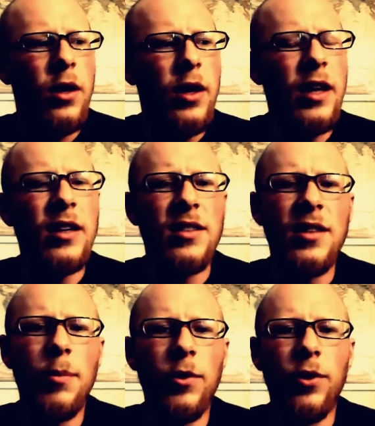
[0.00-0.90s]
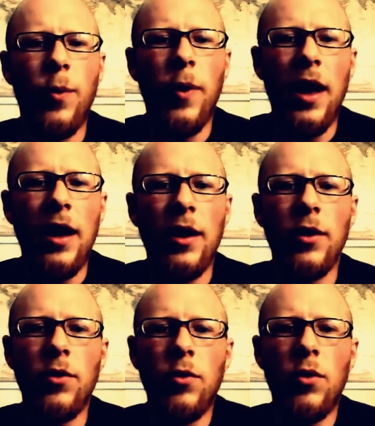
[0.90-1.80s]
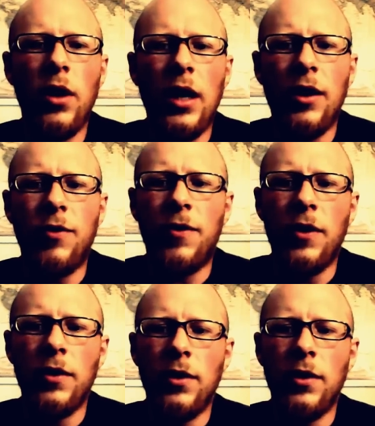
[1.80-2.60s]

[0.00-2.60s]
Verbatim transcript: in a similar way if